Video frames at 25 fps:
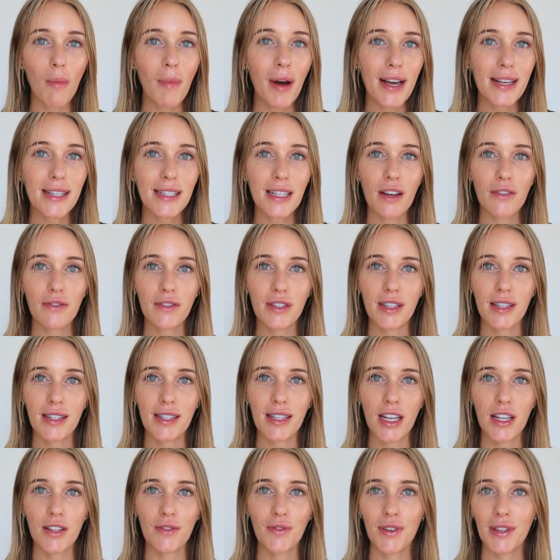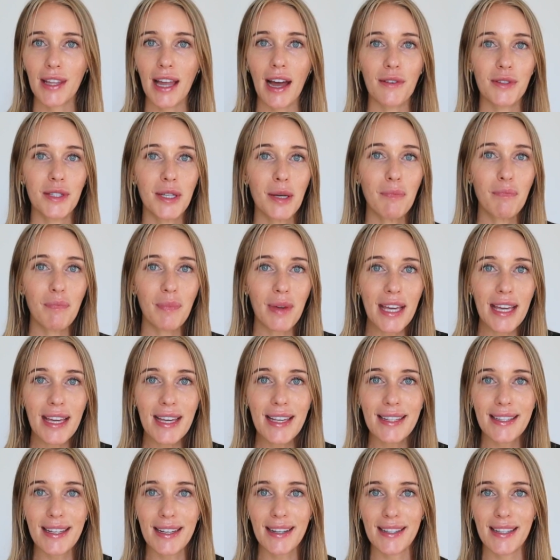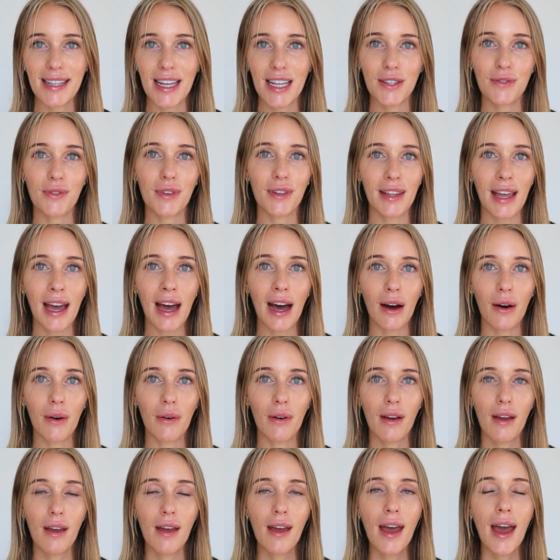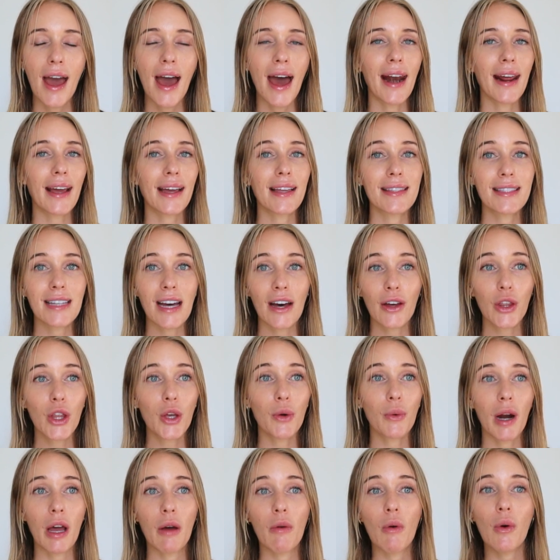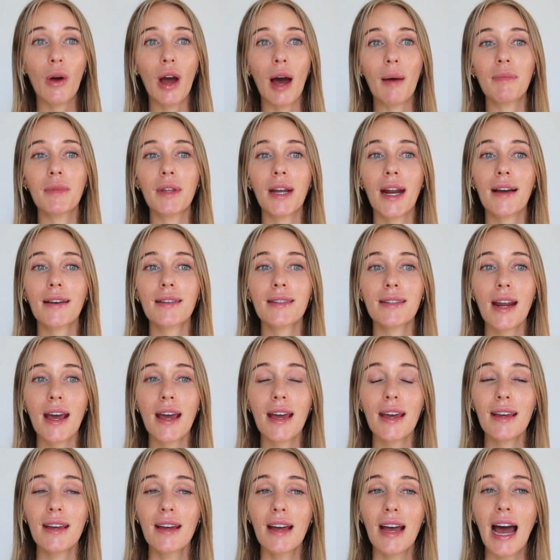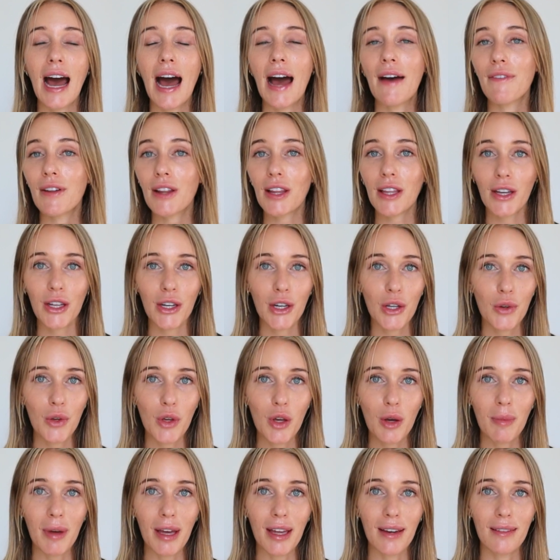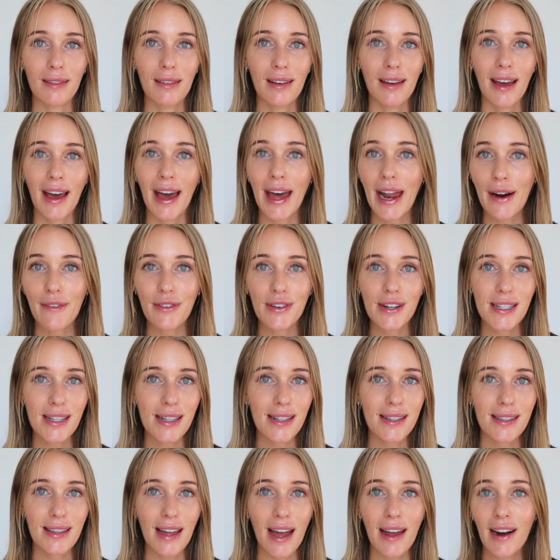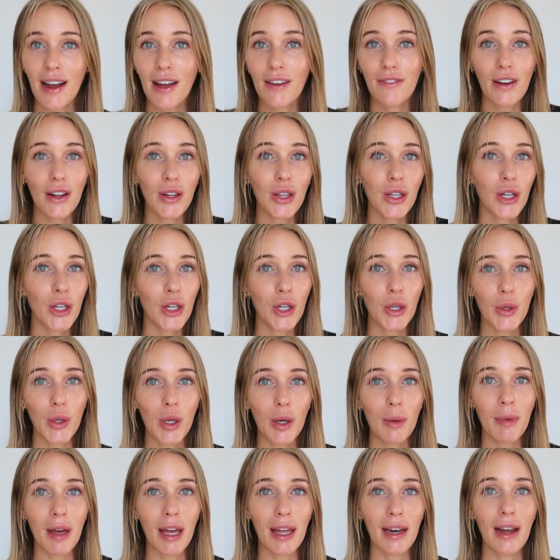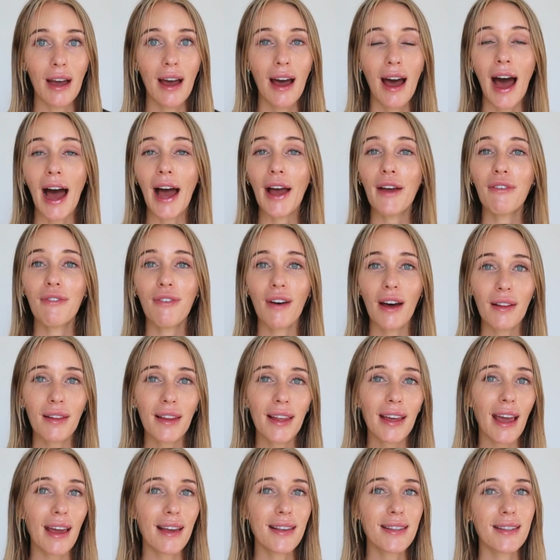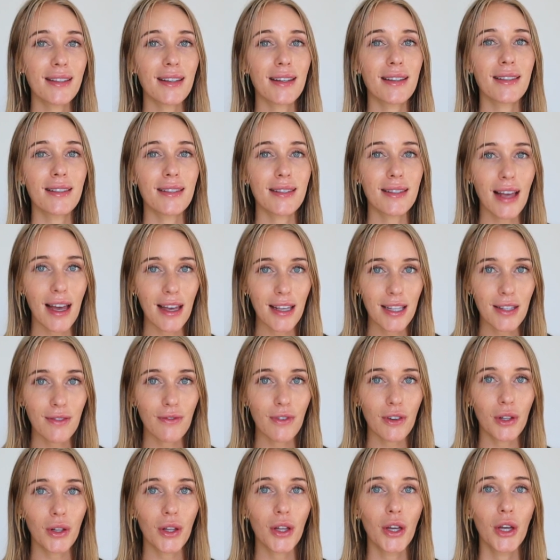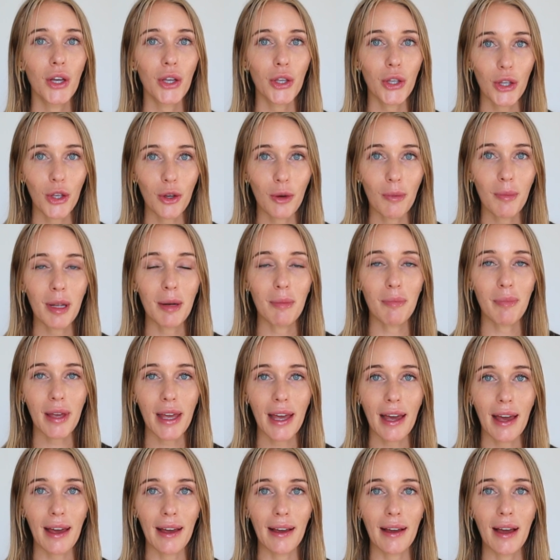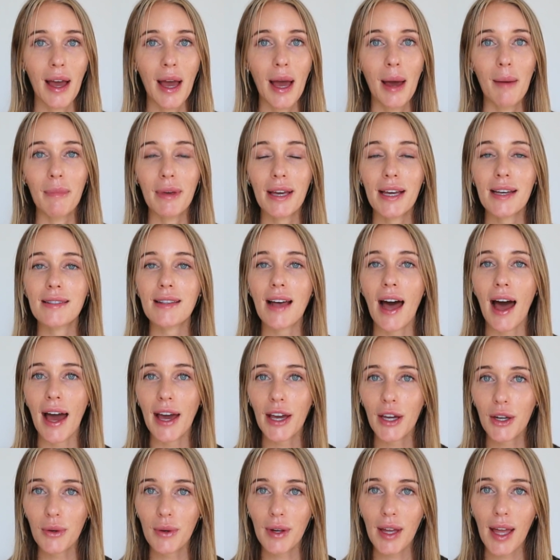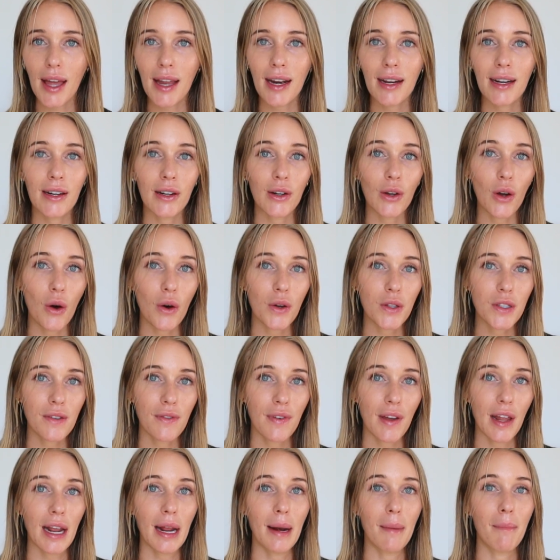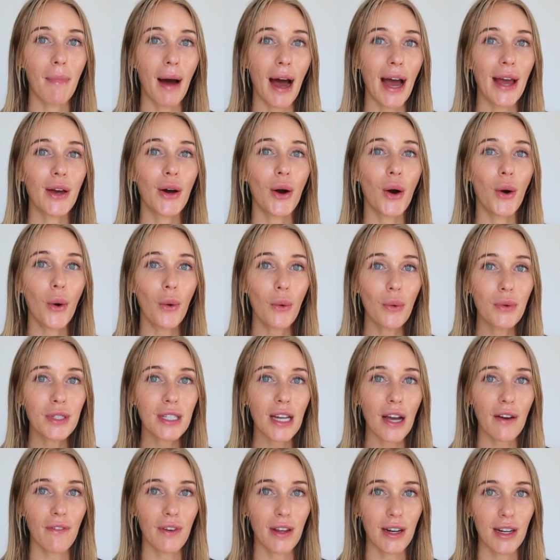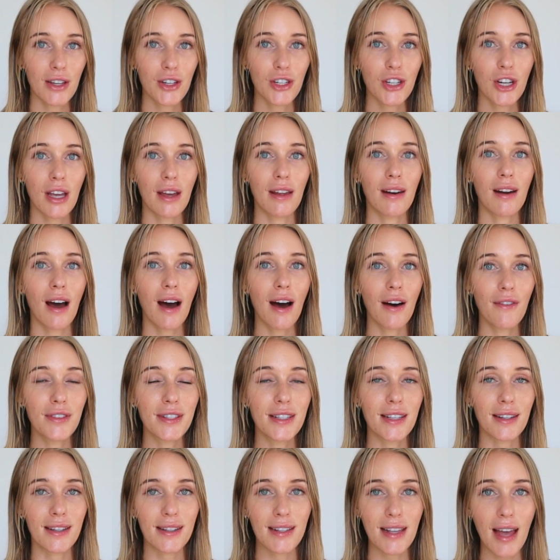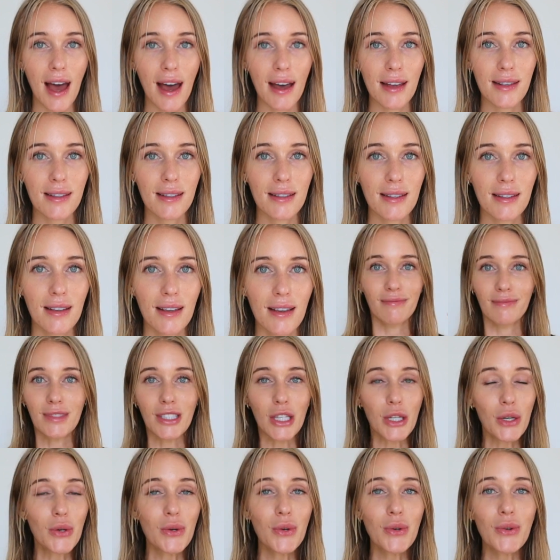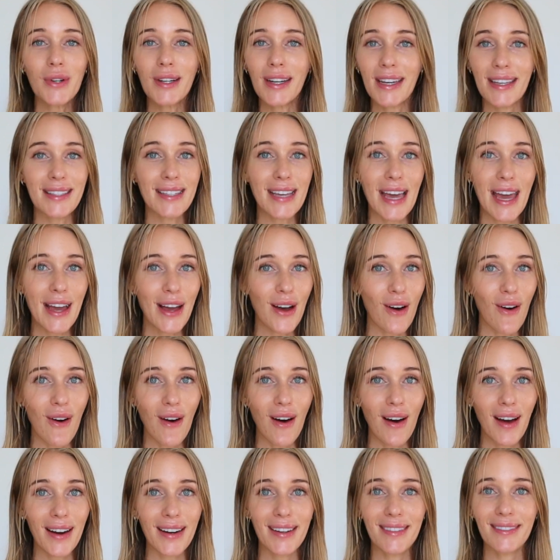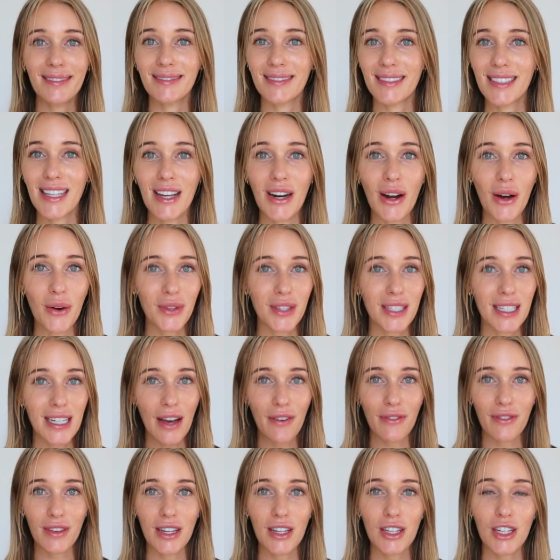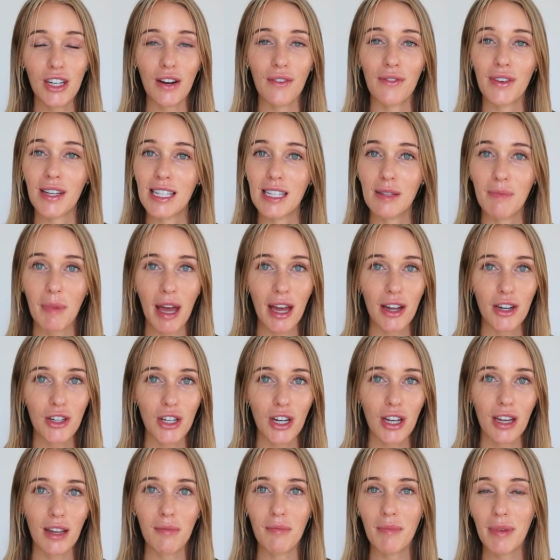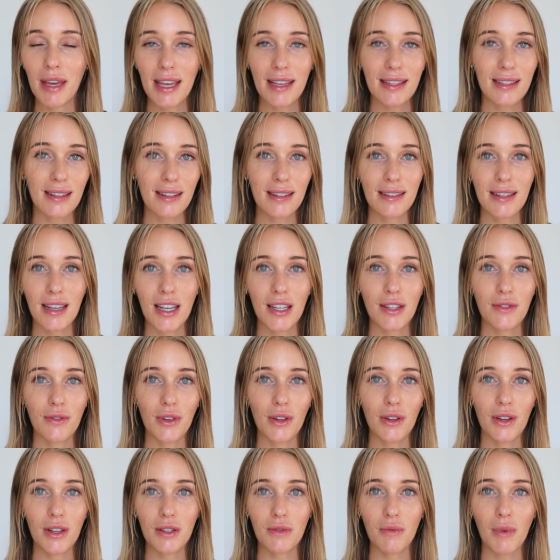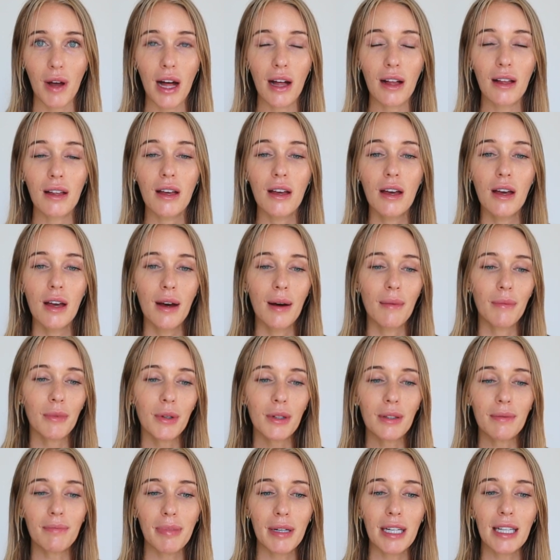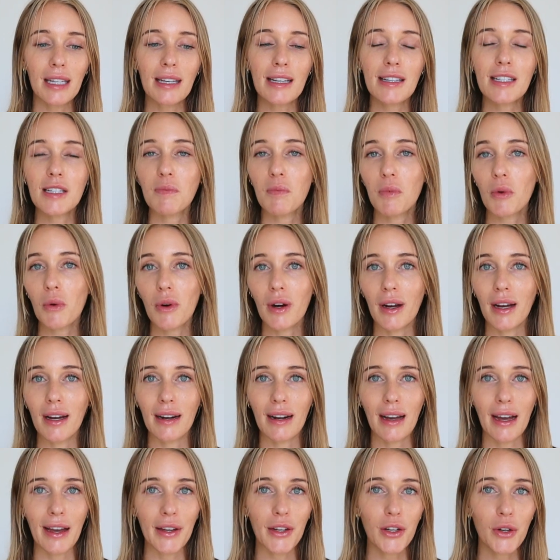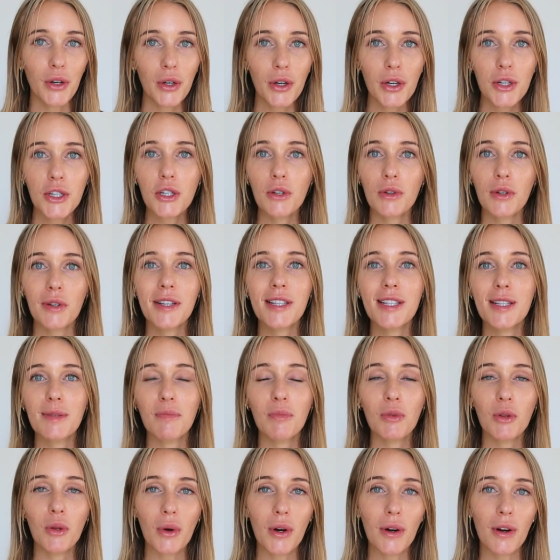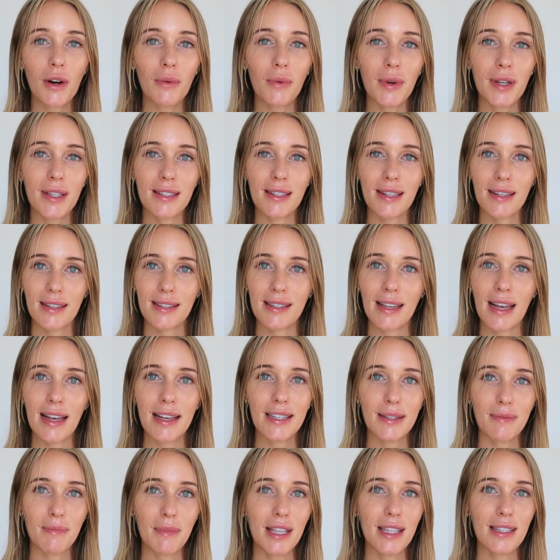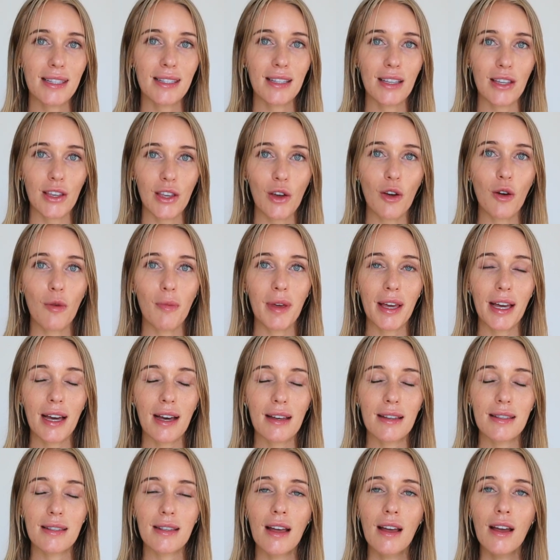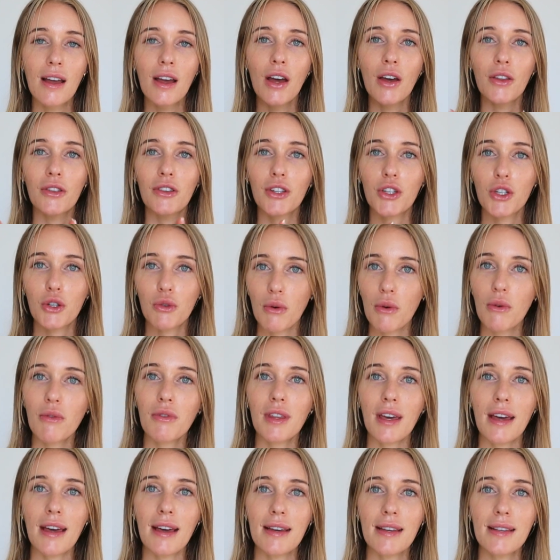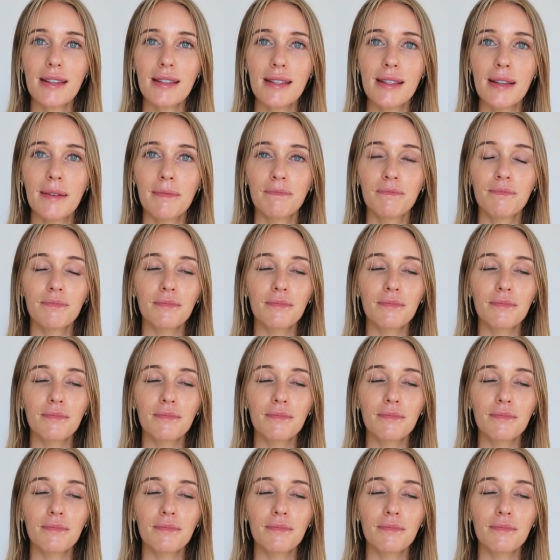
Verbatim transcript: myself successful now, to be successful now. And I can tell you, when I woke up the next day, I felt like a new human. And ever since then, I felt like a new human. I felt like a successful human being because I created and cultivated my own definition of success. You can take on, you know, the definition of expansion, being successful as well, but explore it. I encourage you to explore what success means to you because the truth is,